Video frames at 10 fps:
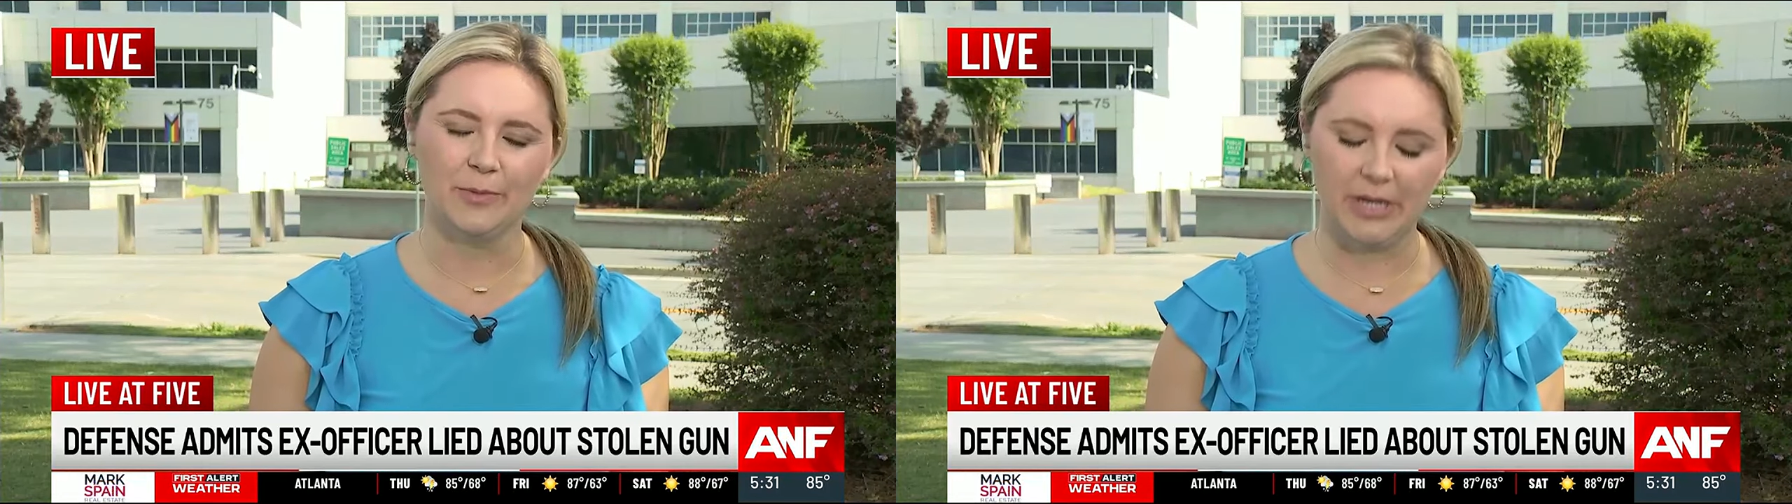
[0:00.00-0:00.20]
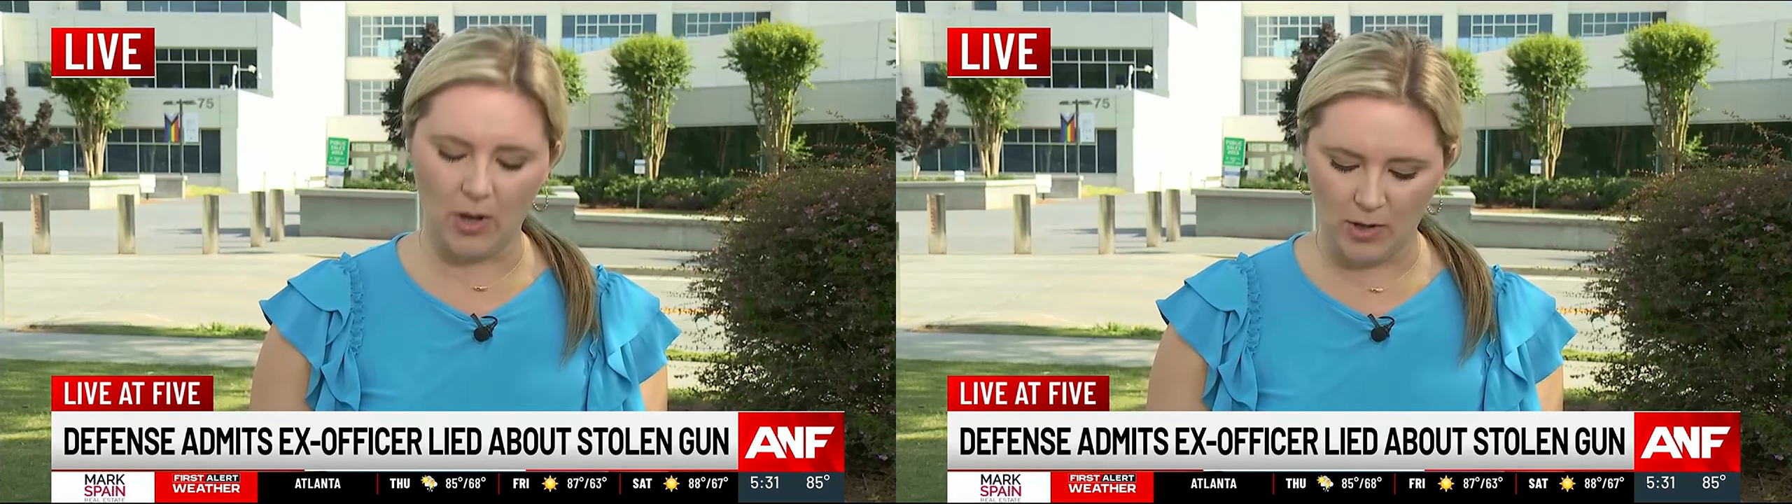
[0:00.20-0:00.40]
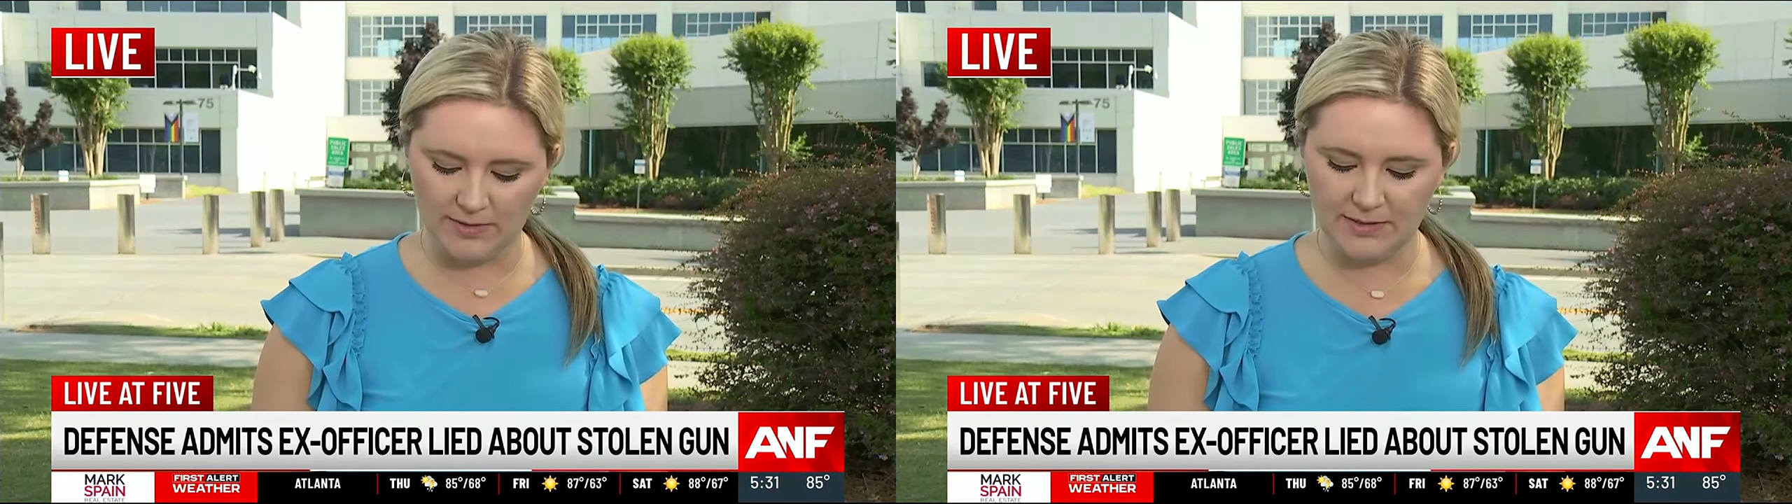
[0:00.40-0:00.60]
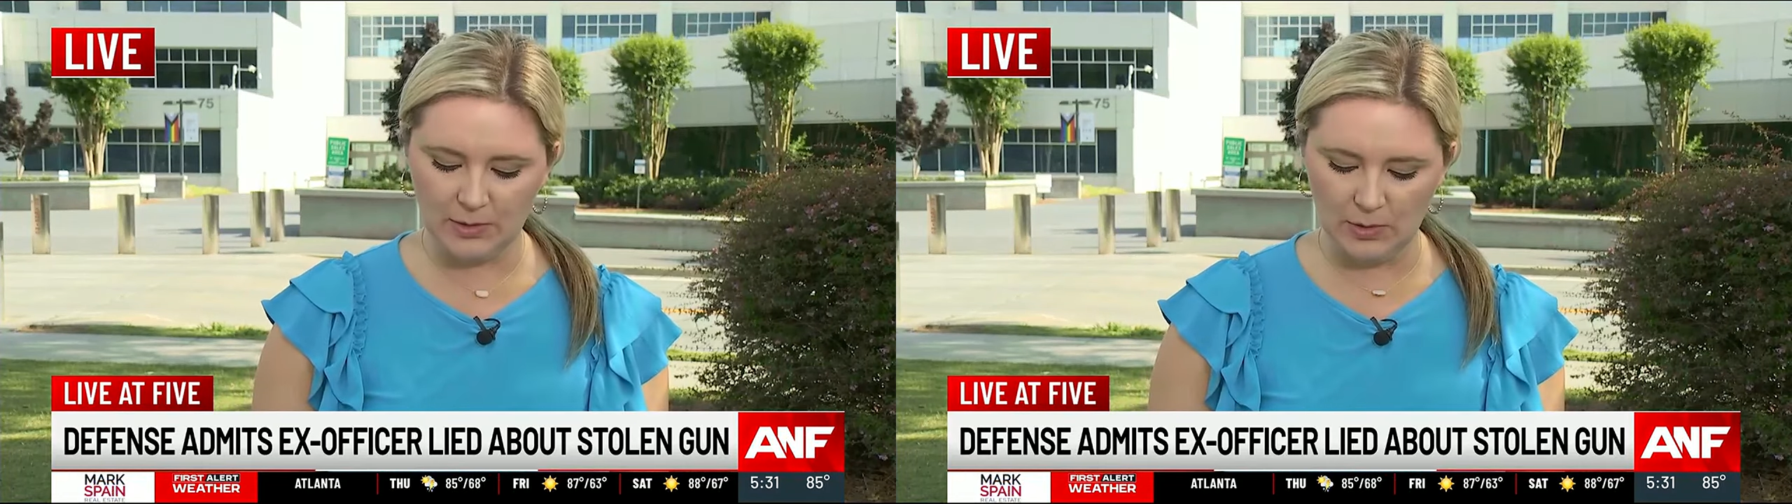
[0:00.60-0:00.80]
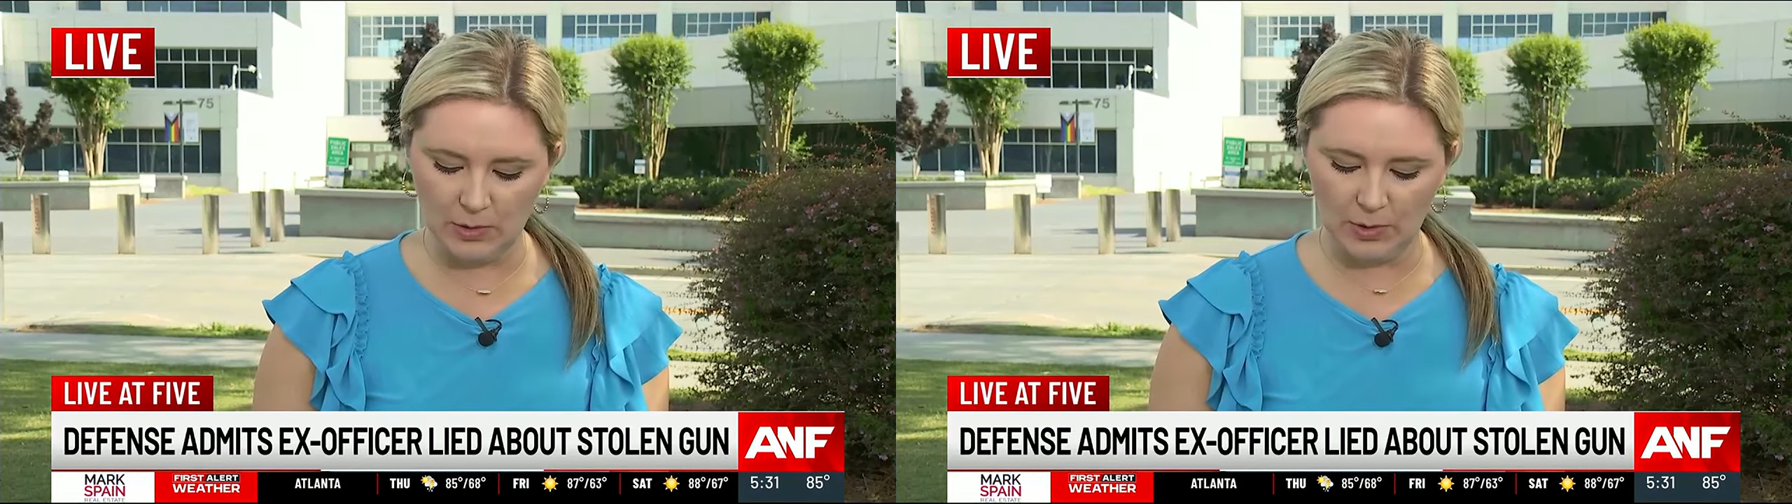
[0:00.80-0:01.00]
we
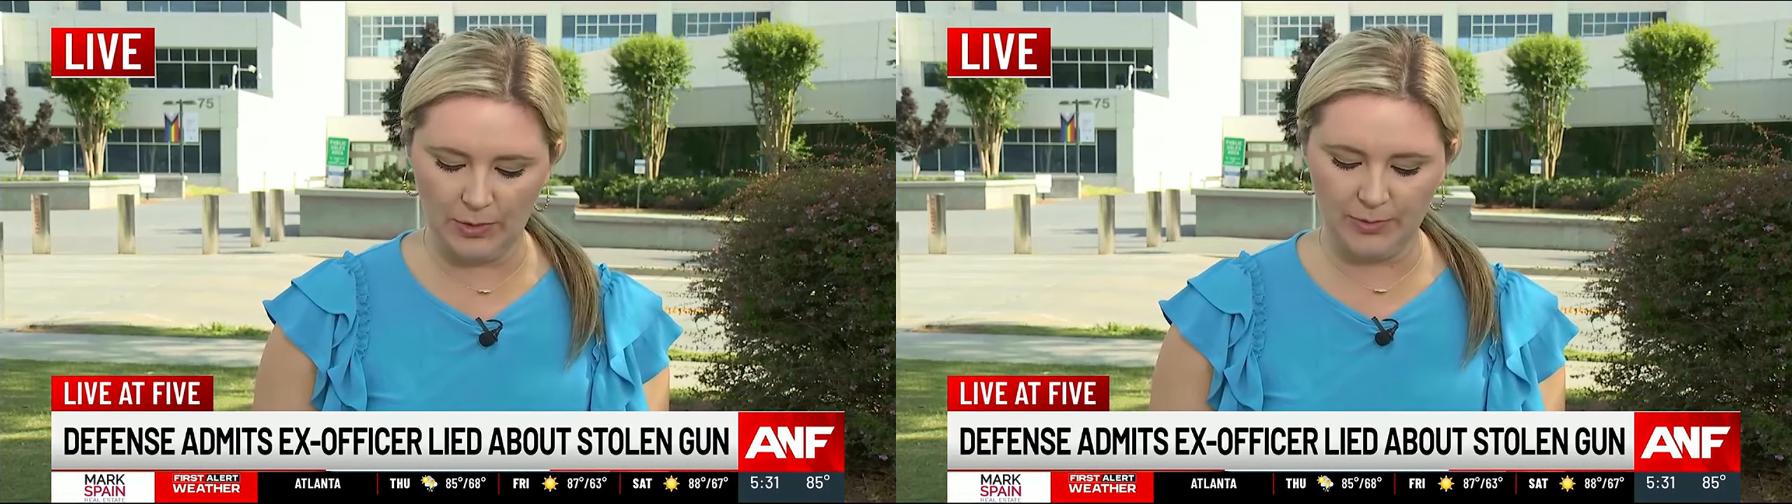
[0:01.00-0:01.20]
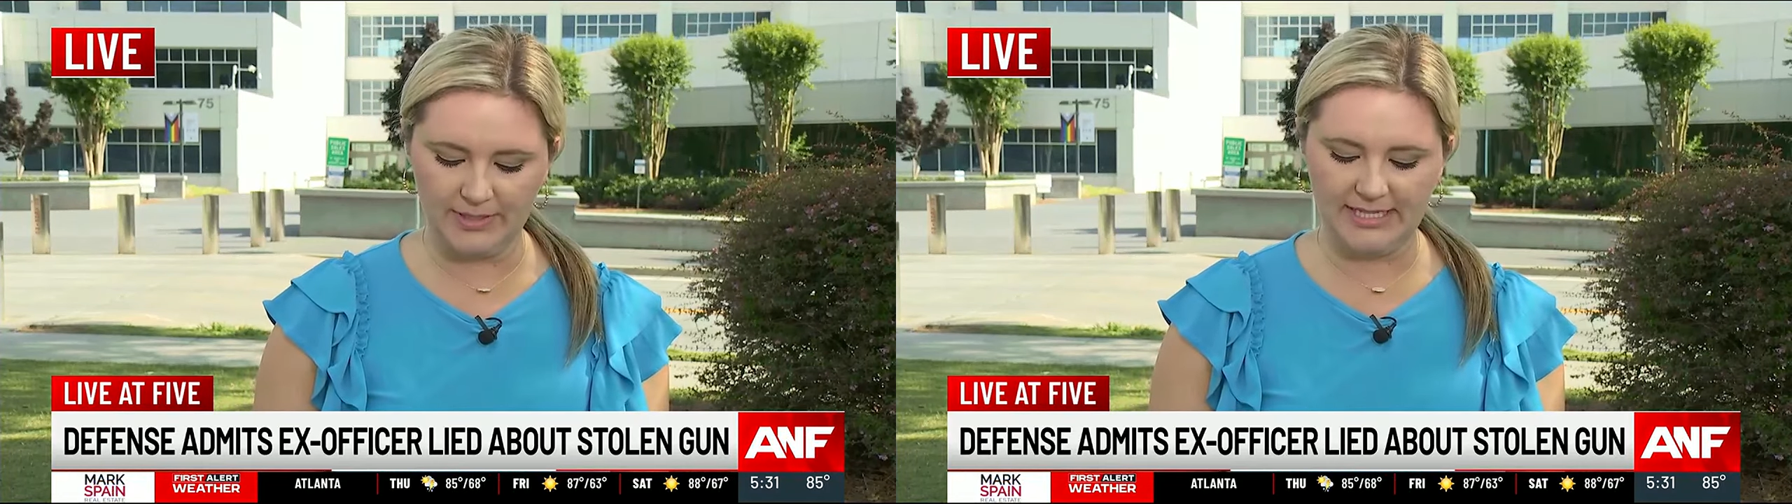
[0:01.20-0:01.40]
also learned through a